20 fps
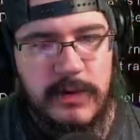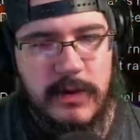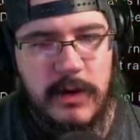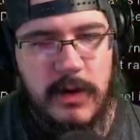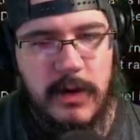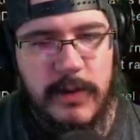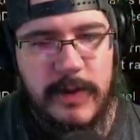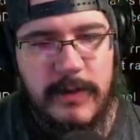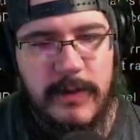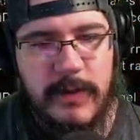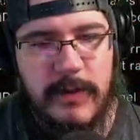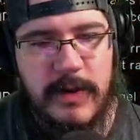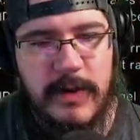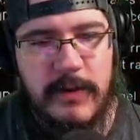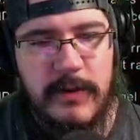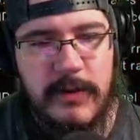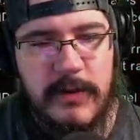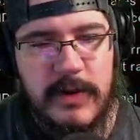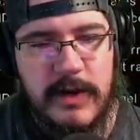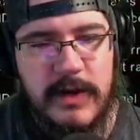Wait, wait, wait,
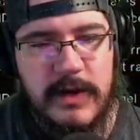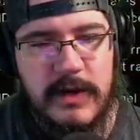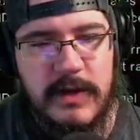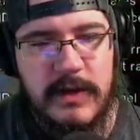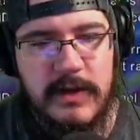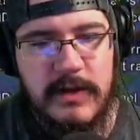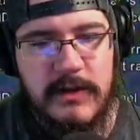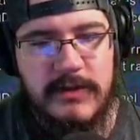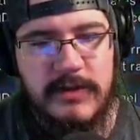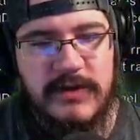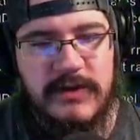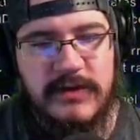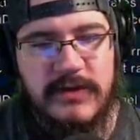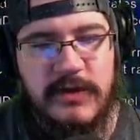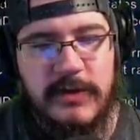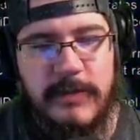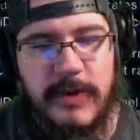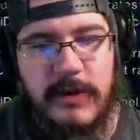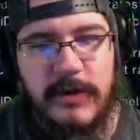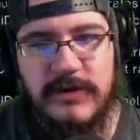wait, wait. This is the
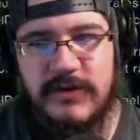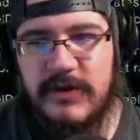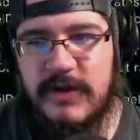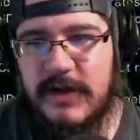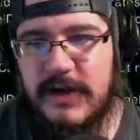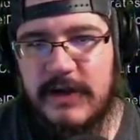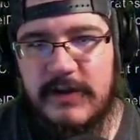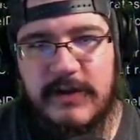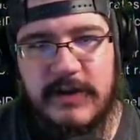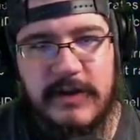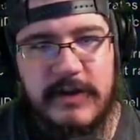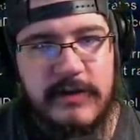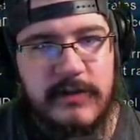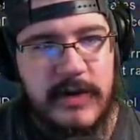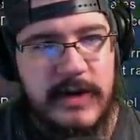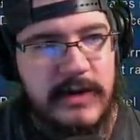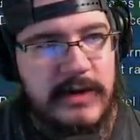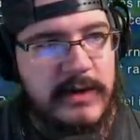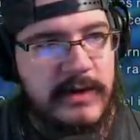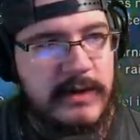bonus thing, I think,
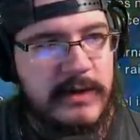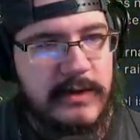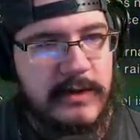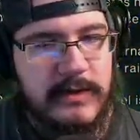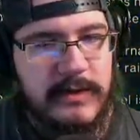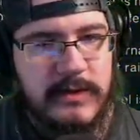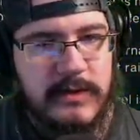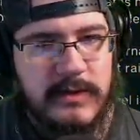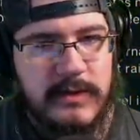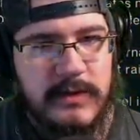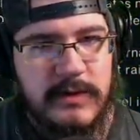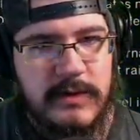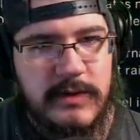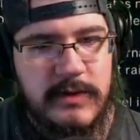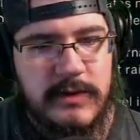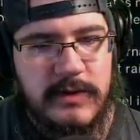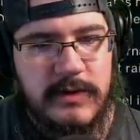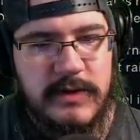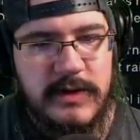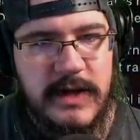right?
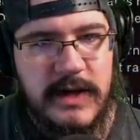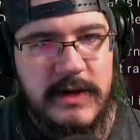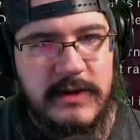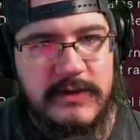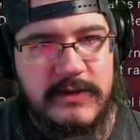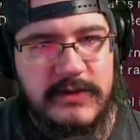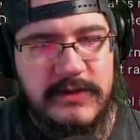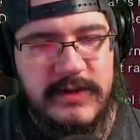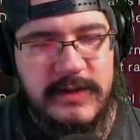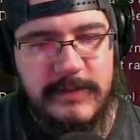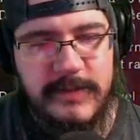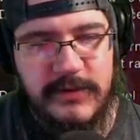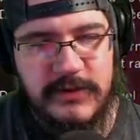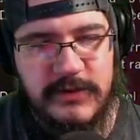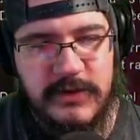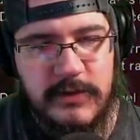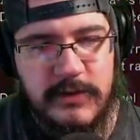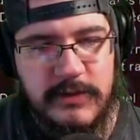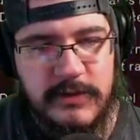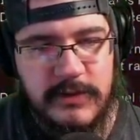Yeah, Seeping
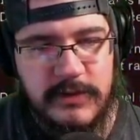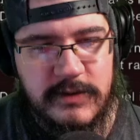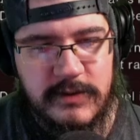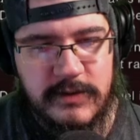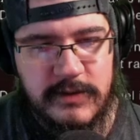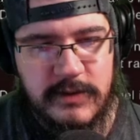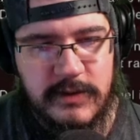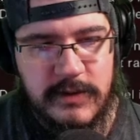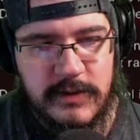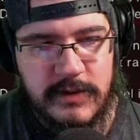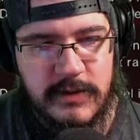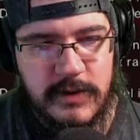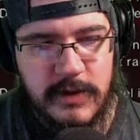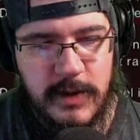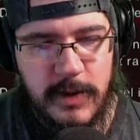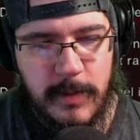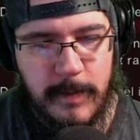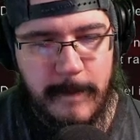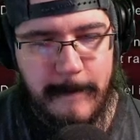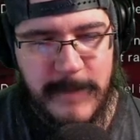Zone.
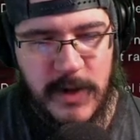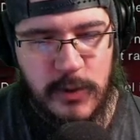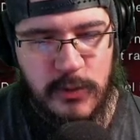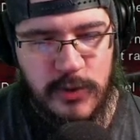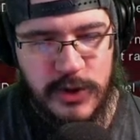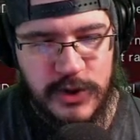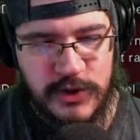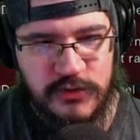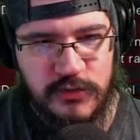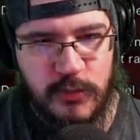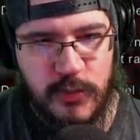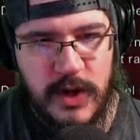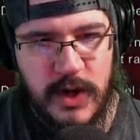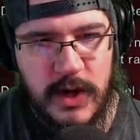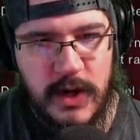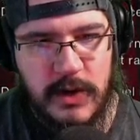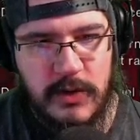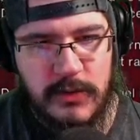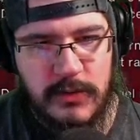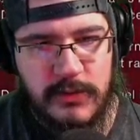Bonus
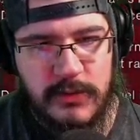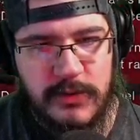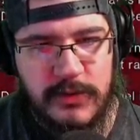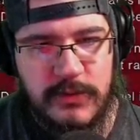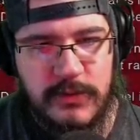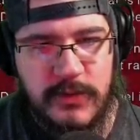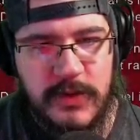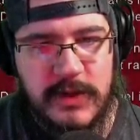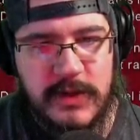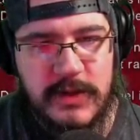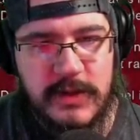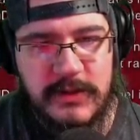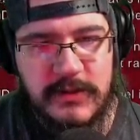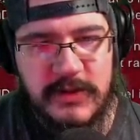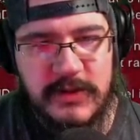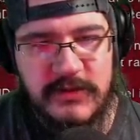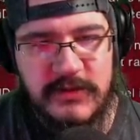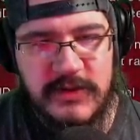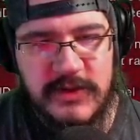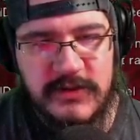round. What
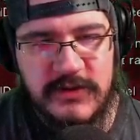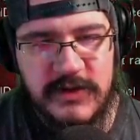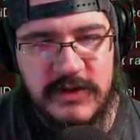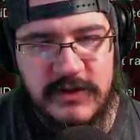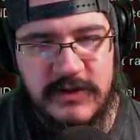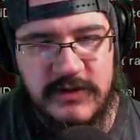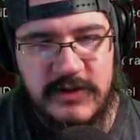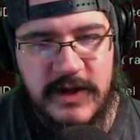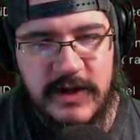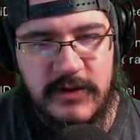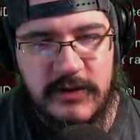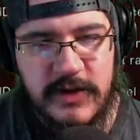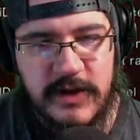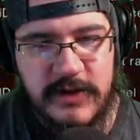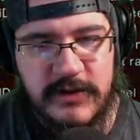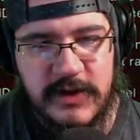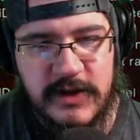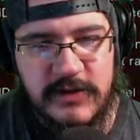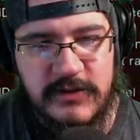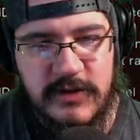does this entail? I
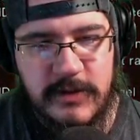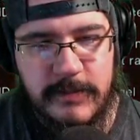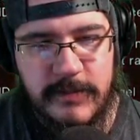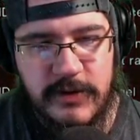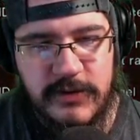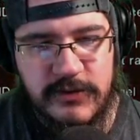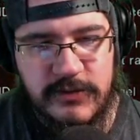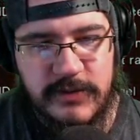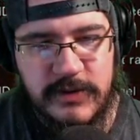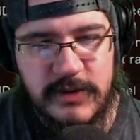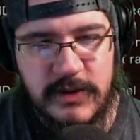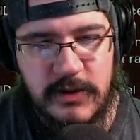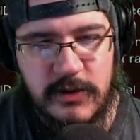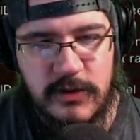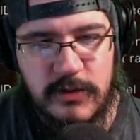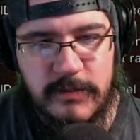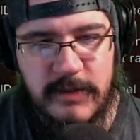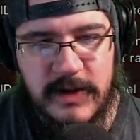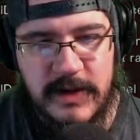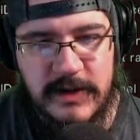think it's the bonus one. Oh
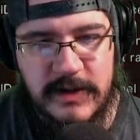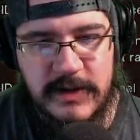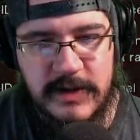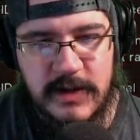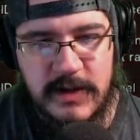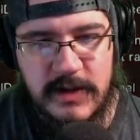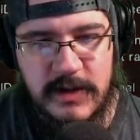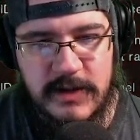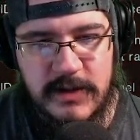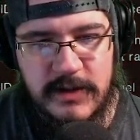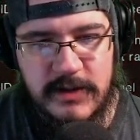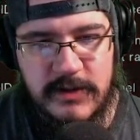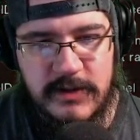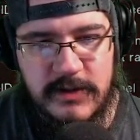my god.